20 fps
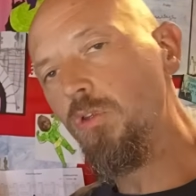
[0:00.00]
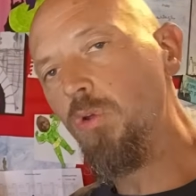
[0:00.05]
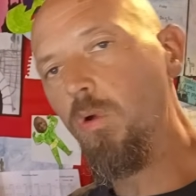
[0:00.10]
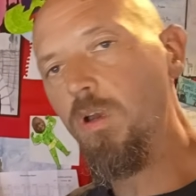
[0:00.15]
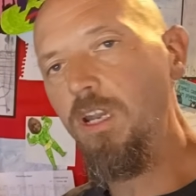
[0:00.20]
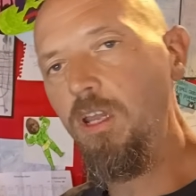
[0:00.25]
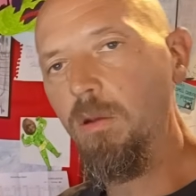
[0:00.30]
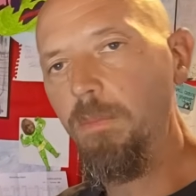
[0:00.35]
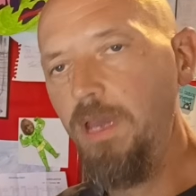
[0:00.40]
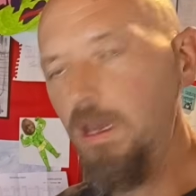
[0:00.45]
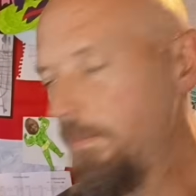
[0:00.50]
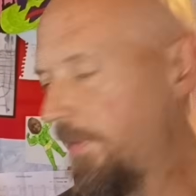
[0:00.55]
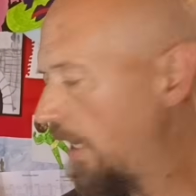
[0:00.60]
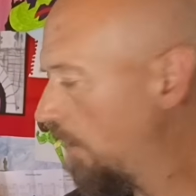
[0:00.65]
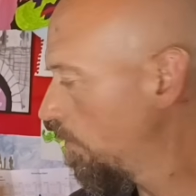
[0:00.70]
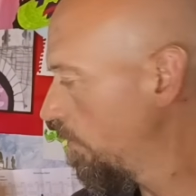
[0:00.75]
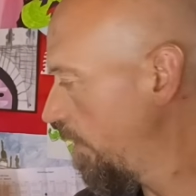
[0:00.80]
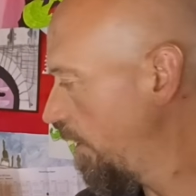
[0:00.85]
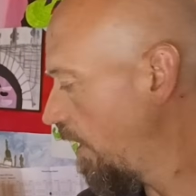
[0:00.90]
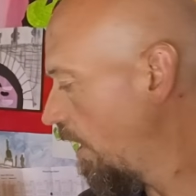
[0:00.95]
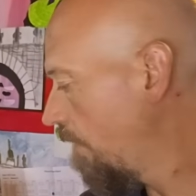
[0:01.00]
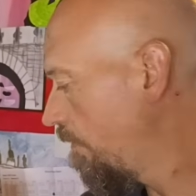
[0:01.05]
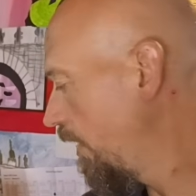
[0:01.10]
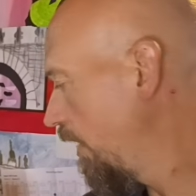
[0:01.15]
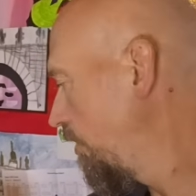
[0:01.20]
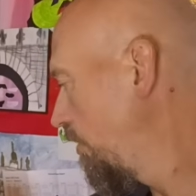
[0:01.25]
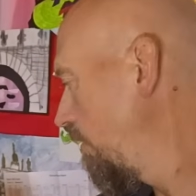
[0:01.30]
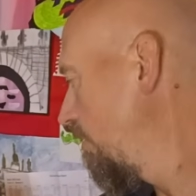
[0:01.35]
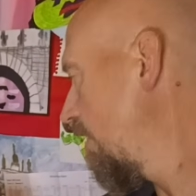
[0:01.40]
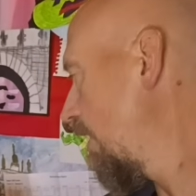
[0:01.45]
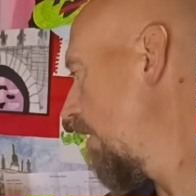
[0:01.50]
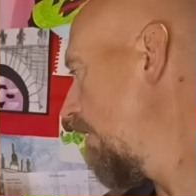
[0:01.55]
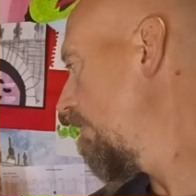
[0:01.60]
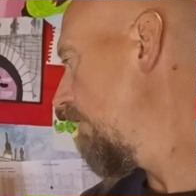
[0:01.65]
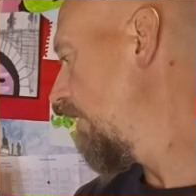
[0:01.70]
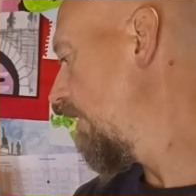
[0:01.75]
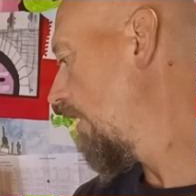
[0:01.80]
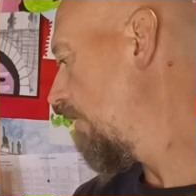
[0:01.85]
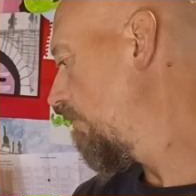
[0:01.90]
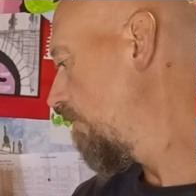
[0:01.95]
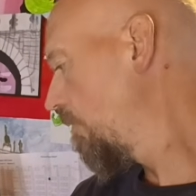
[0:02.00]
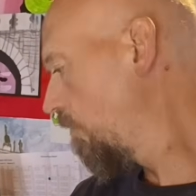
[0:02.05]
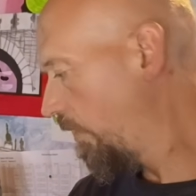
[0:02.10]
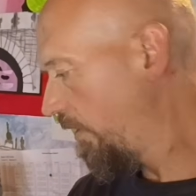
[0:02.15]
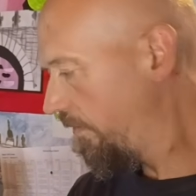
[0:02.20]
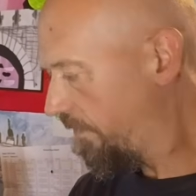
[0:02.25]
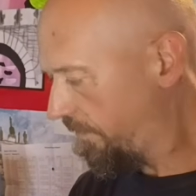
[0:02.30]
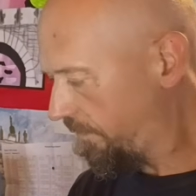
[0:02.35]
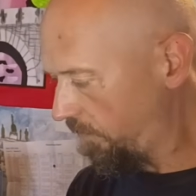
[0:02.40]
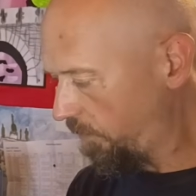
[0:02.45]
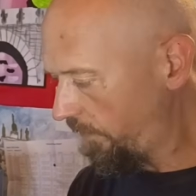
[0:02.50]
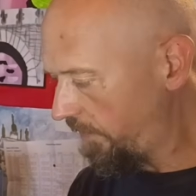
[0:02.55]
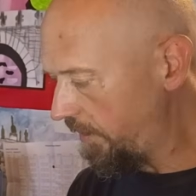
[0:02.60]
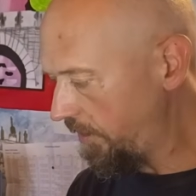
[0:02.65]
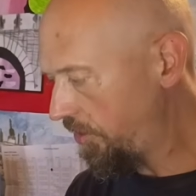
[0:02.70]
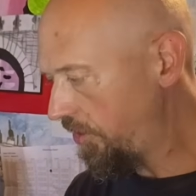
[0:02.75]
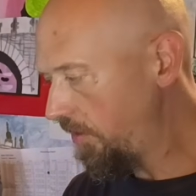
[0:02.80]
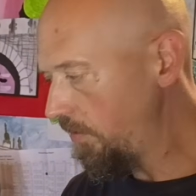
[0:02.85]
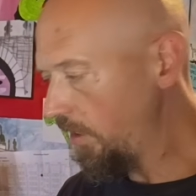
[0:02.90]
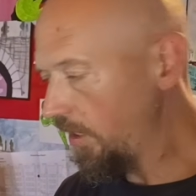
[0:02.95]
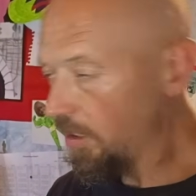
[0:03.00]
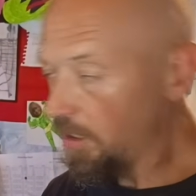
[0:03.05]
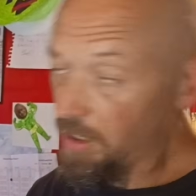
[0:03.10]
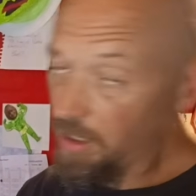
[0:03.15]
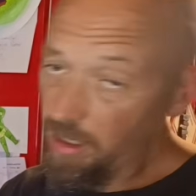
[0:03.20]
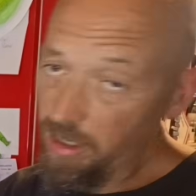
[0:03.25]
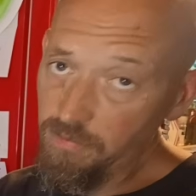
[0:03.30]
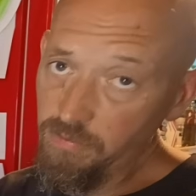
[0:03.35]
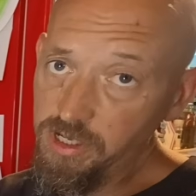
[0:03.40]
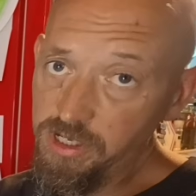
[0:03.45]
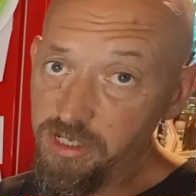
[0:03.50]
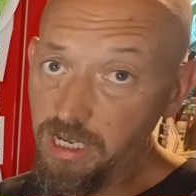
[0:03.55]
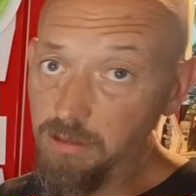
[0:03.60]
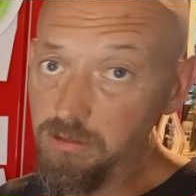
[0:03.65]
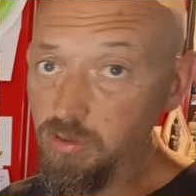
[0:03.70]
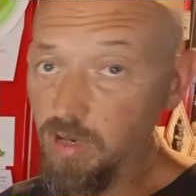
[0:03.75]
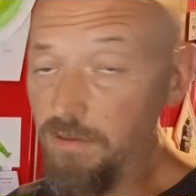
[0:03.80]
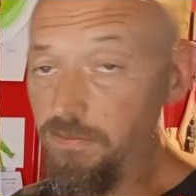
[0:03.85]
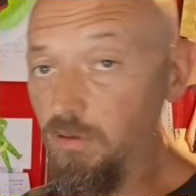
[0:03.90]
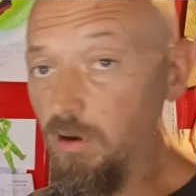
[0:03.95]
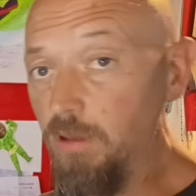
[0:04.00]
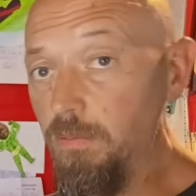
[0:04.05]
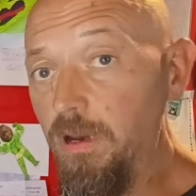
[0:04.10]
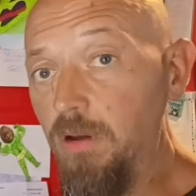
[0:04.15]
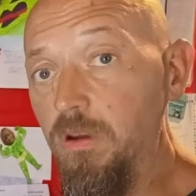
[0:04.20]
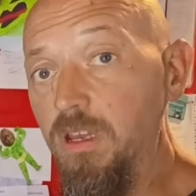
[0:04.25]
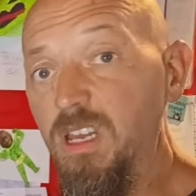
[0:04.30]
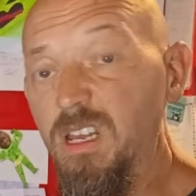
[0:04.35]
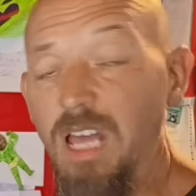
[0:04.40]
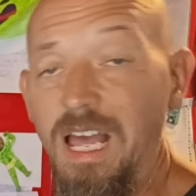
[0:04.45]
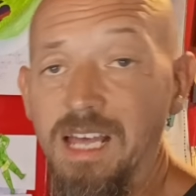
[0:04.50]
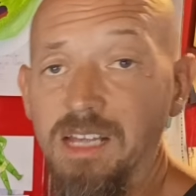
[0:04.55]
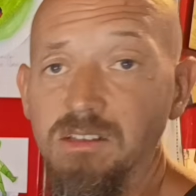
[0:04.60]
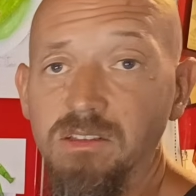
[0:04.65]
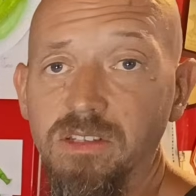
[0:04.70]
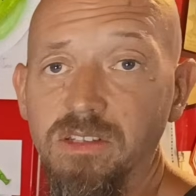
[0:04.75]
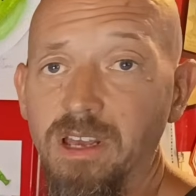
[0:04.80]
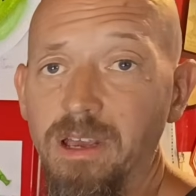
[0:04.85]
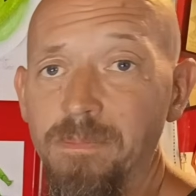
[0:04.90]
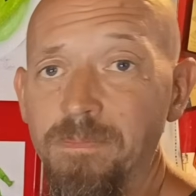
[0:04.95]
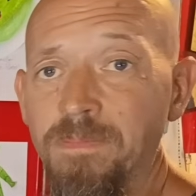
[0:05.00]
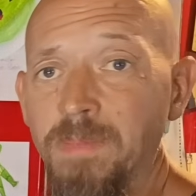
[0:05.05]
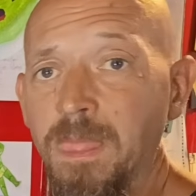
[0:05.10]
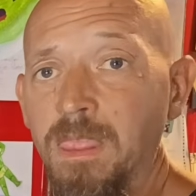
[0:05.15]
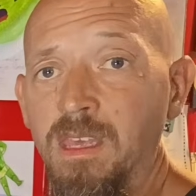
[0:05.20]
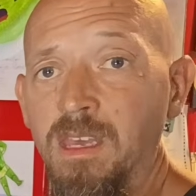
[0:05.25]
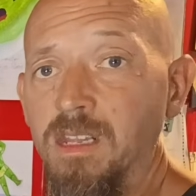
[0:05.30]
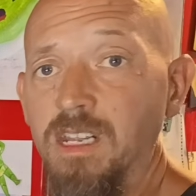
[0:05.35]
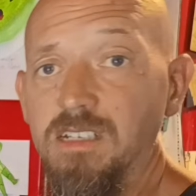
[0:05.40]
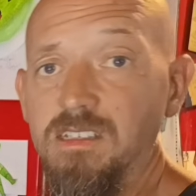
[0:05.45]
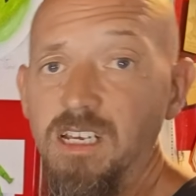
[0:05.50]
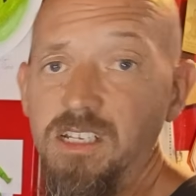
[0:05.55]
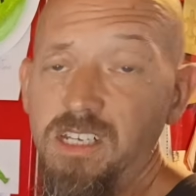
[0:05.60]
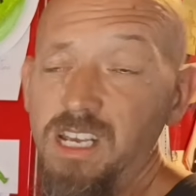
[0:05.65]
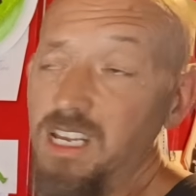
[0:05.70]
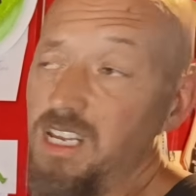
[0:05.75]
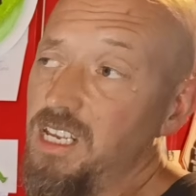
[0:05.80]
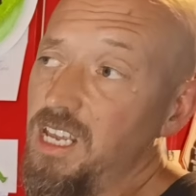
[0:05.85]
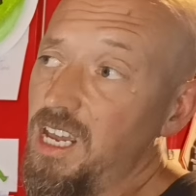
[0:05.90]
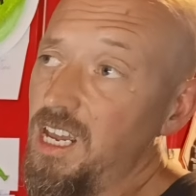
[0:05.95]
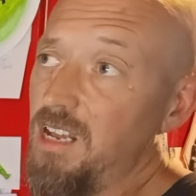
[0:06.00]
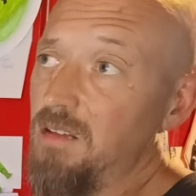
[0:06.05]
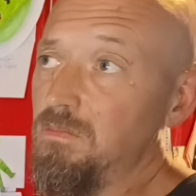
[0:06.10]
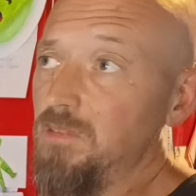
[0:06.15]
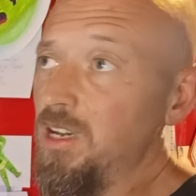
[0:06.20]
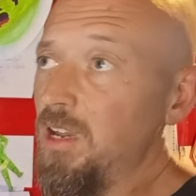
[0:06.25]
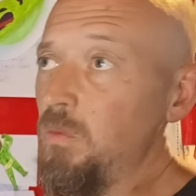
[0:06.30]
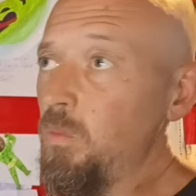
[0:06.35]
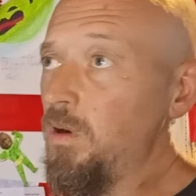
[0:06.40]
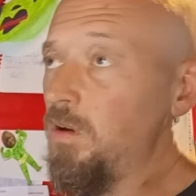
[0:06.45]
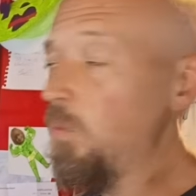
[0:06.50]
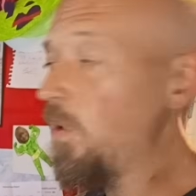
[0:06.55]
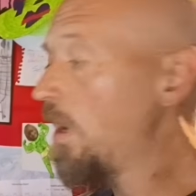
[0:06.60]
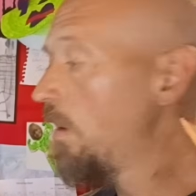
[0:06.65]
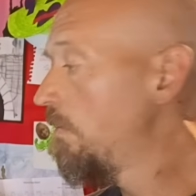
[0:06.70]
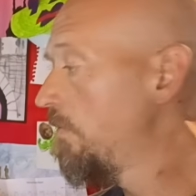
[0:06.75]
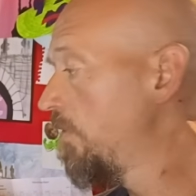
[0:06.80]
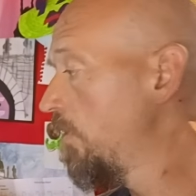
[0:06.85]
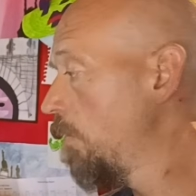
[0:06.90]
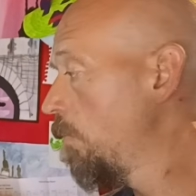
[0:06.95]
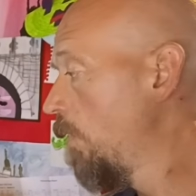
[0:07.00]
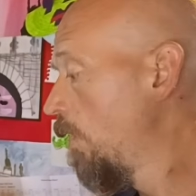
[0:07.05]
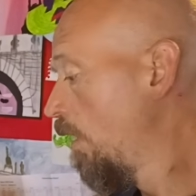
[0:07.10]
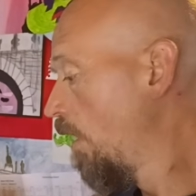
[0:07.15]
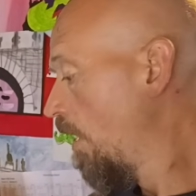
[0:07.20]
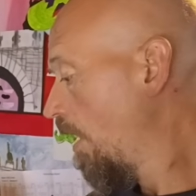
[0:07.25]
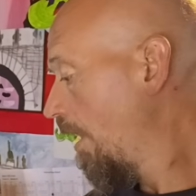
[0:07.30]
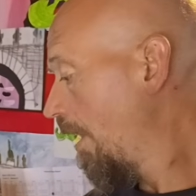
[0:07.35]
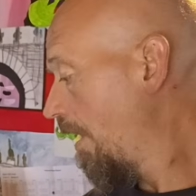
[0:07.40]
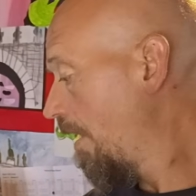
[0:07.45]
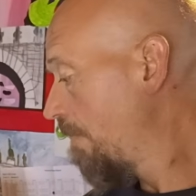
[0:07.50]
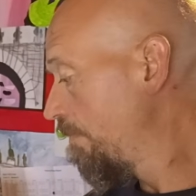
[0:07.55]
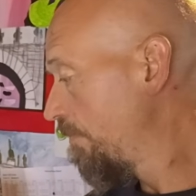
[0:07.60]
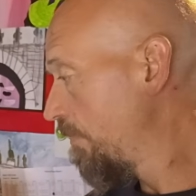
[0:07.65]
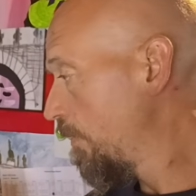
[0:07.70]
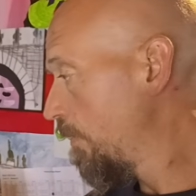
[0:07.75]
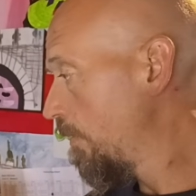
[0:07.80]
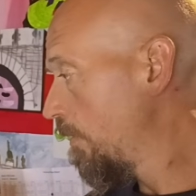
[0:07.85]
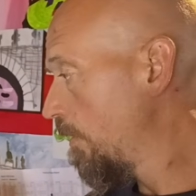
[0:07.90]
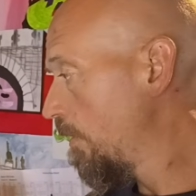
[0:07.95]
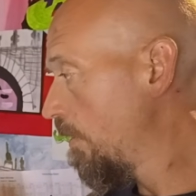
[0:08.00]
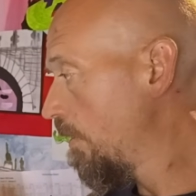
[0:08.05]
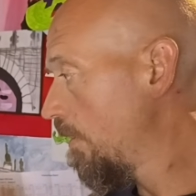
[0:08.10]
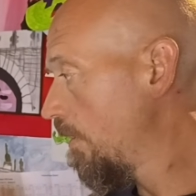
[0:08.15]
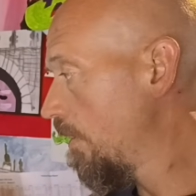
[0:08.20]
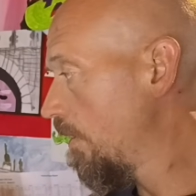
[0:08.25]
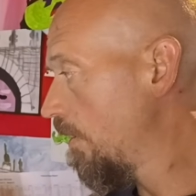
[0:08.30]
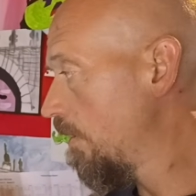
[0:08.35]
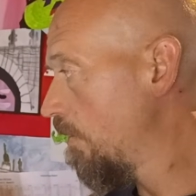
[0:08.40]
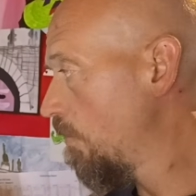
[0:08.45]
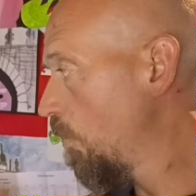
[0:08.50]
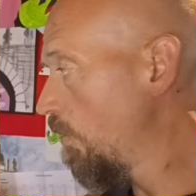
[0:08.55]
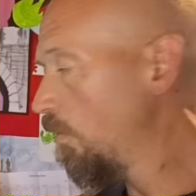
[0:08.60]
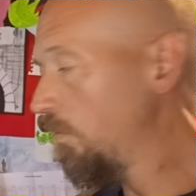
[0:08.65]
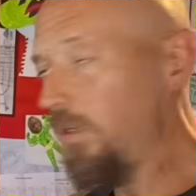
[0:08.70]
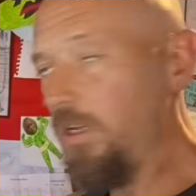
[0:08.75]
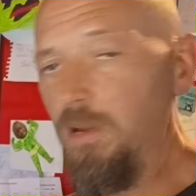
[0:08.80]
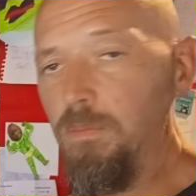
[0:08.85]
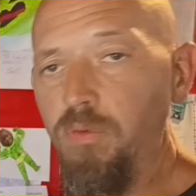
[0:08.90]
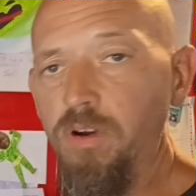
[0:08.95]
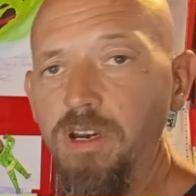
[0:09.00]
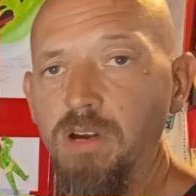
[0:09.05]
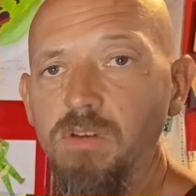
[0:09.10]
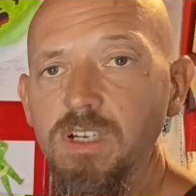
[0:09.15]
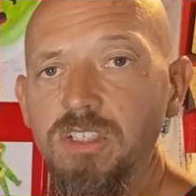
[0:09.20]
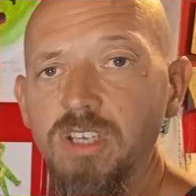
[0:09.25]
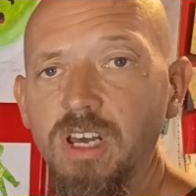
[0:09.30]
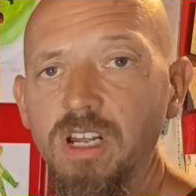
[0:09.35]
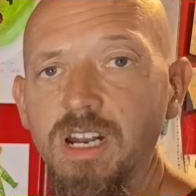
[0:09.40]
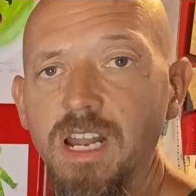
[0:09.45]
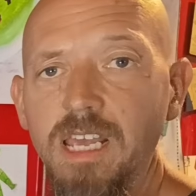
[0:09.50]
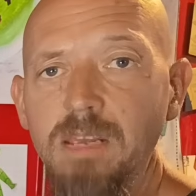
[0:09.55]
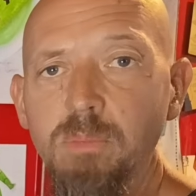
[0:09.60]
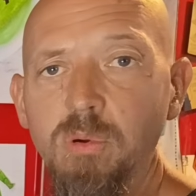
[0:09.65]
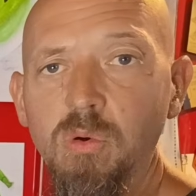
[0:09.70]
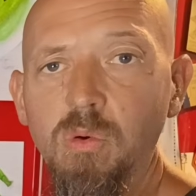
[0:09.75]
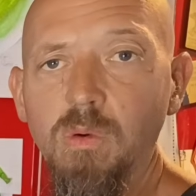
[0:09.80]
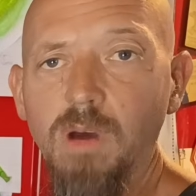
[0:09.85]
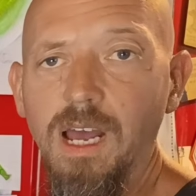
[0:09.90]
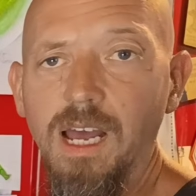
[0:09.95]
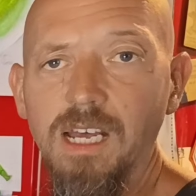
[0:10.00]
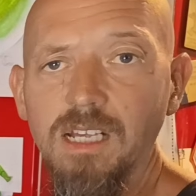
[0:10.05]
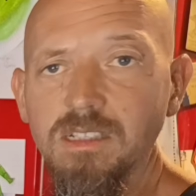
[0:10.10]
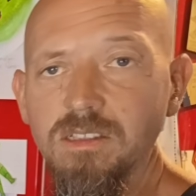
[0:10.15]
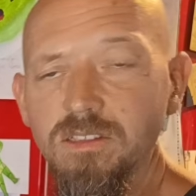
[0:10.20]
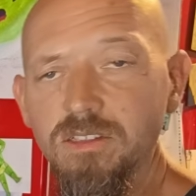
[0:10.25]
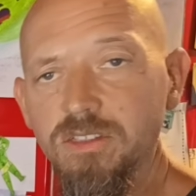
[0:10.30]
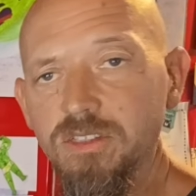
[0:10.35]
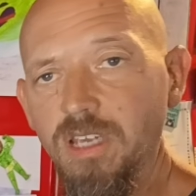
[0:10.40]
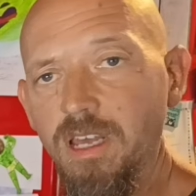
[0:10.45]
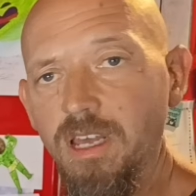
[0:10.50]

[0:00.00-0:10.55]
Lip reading: to talk a little bit about the other issues that I've encountered with this unit. I've reached out to aferiy about it, and they said, yeah, we're aware of them. We'll print a return label and